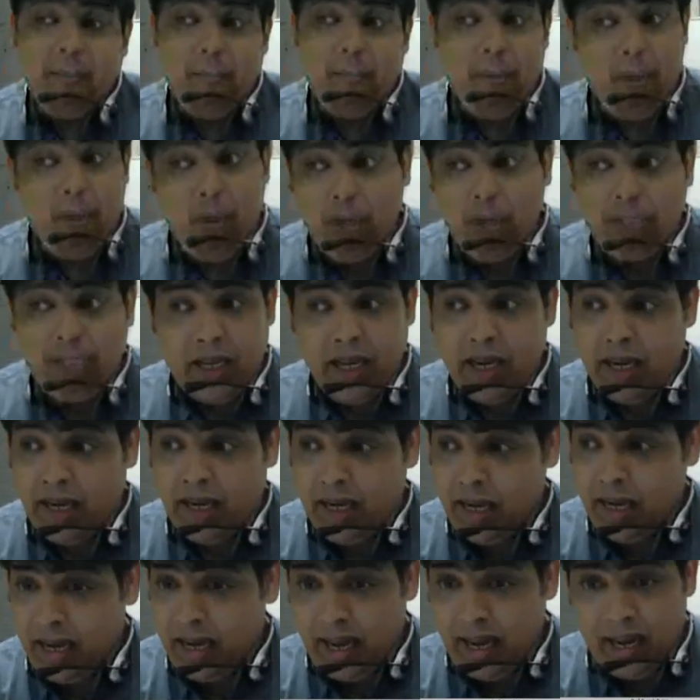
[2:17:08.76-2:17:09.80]
Because in
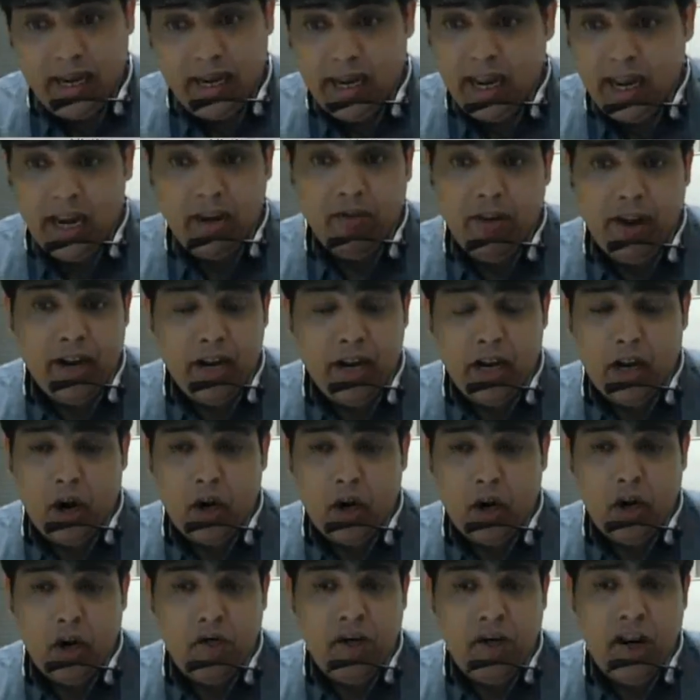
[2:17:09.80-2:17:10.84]
any inventory
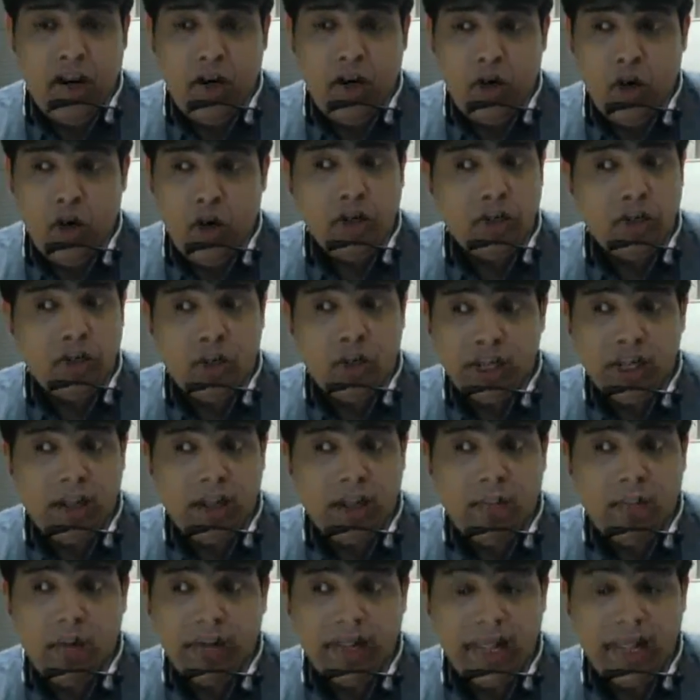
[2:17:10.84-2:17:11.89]
control, we are not talking
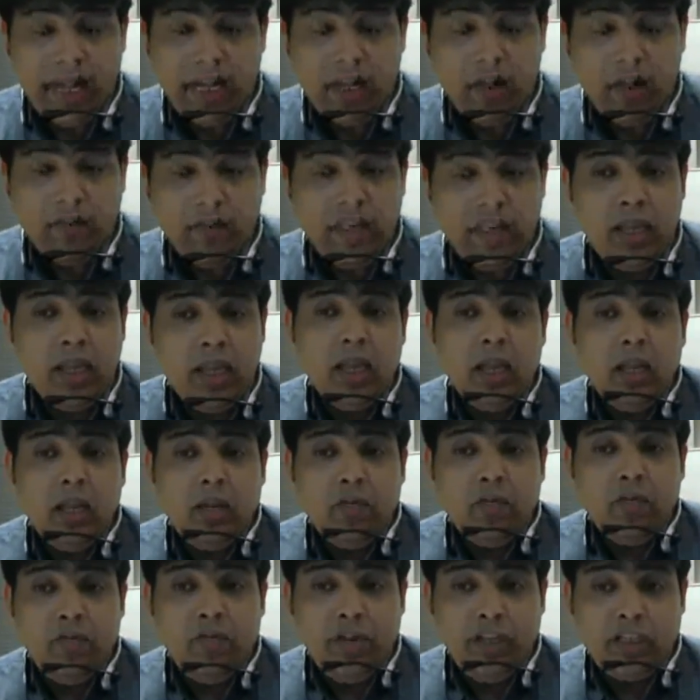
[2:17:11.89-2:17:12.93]
about any of the
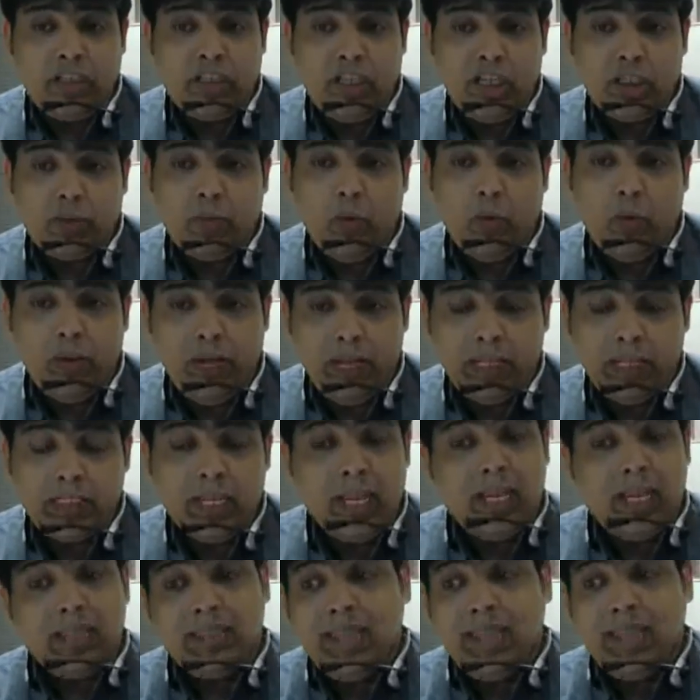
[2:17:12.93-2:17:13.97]
wastage, spoilage
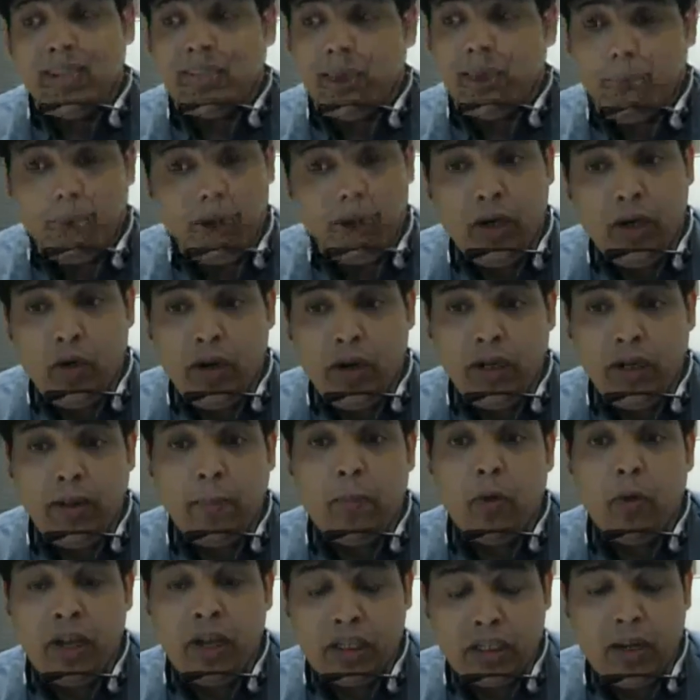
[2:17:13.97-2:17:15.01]
that happened during the
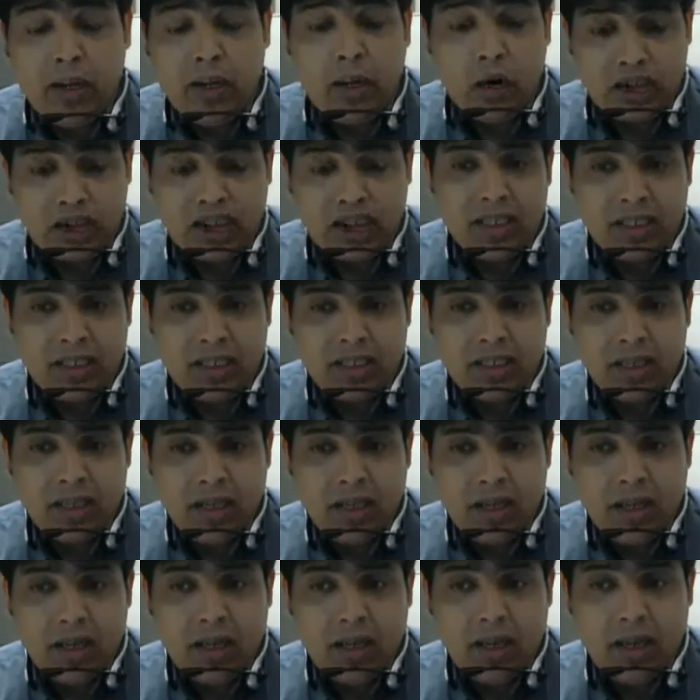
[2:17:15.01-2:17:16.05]
production process.
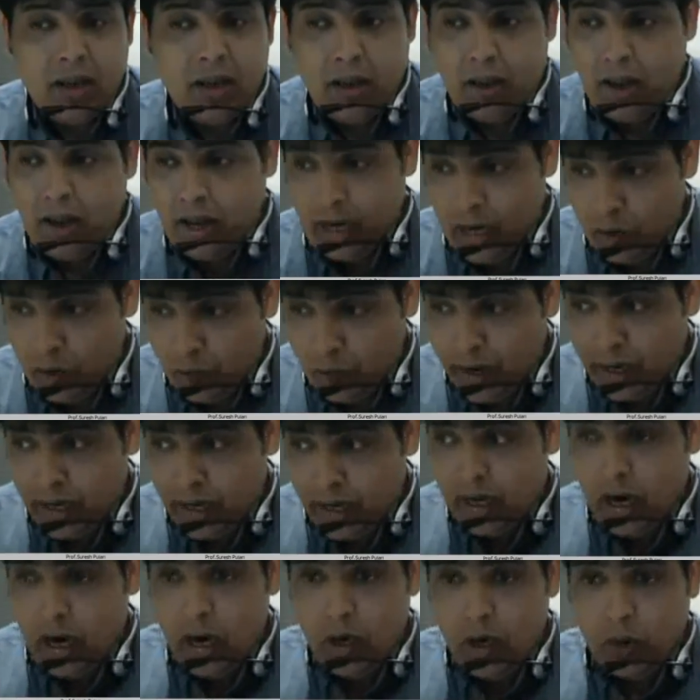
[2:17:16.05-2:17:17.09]

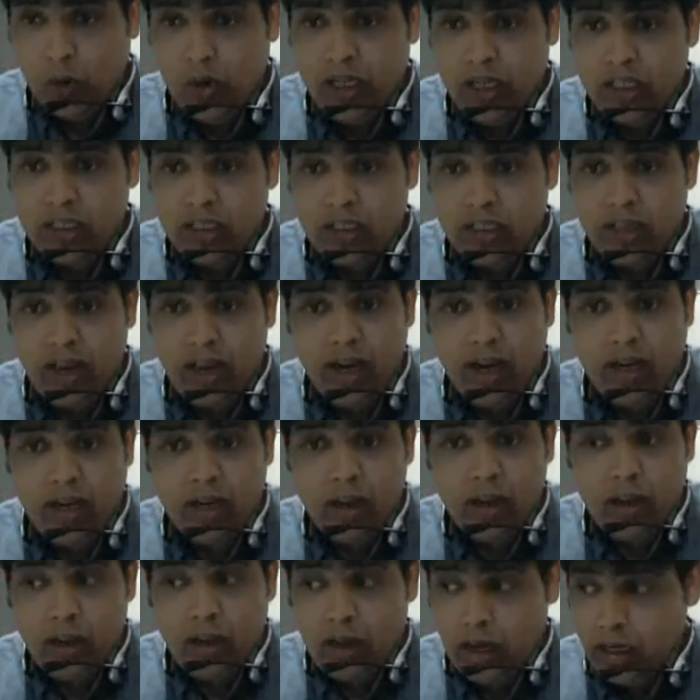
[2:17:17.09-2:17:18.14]
Inventory control is
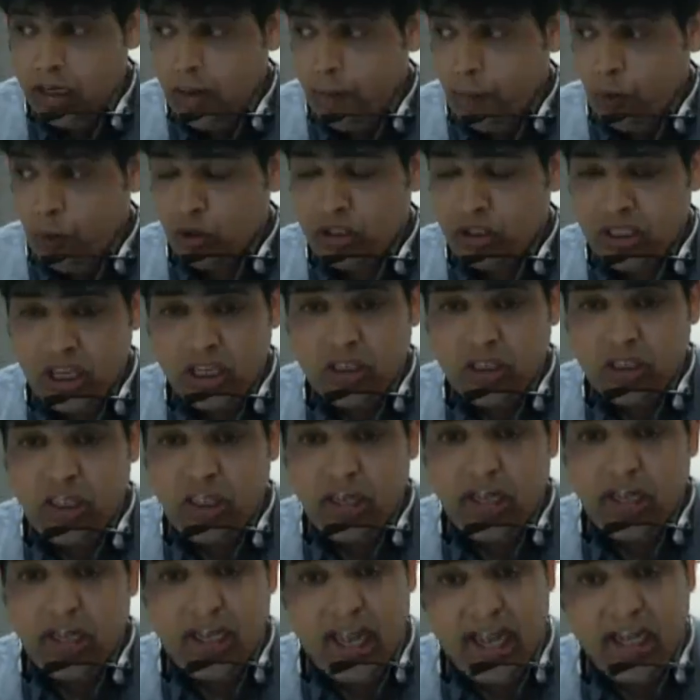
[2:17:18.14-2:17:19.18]
the process
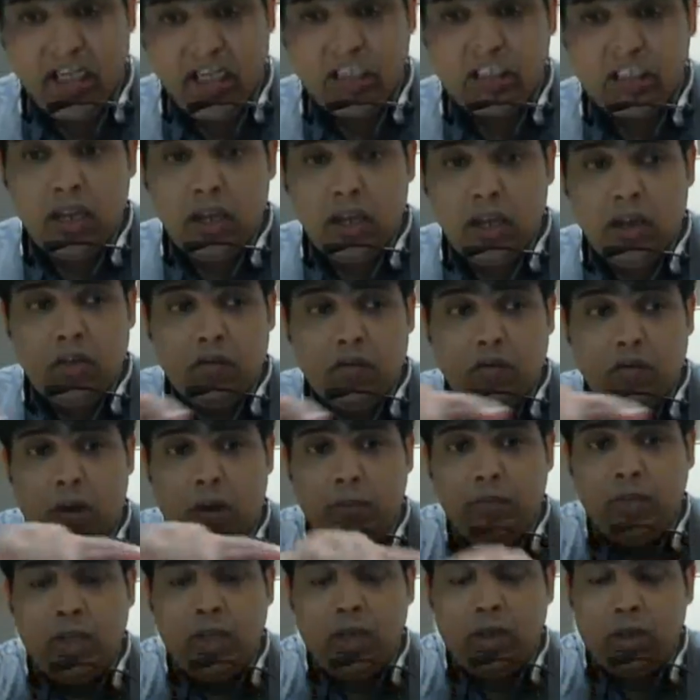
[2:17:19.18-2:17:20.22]
where it ends
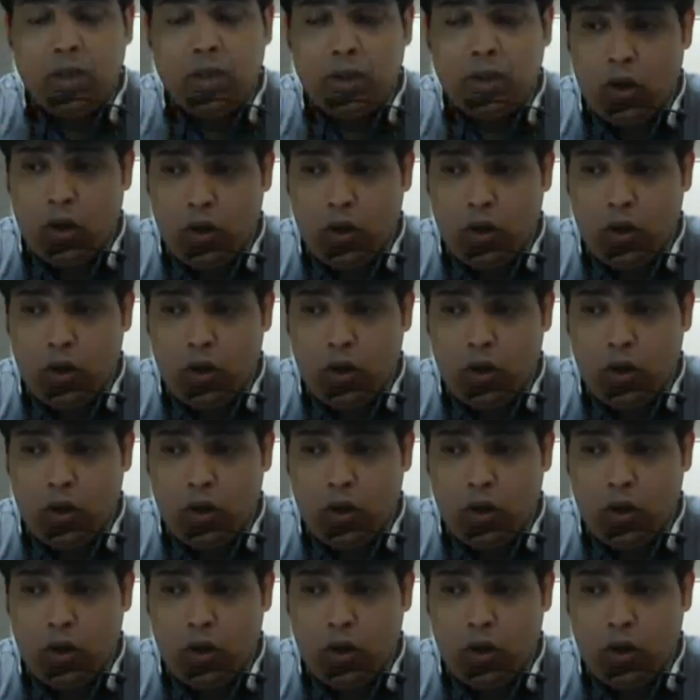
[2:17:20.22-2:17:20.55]
from the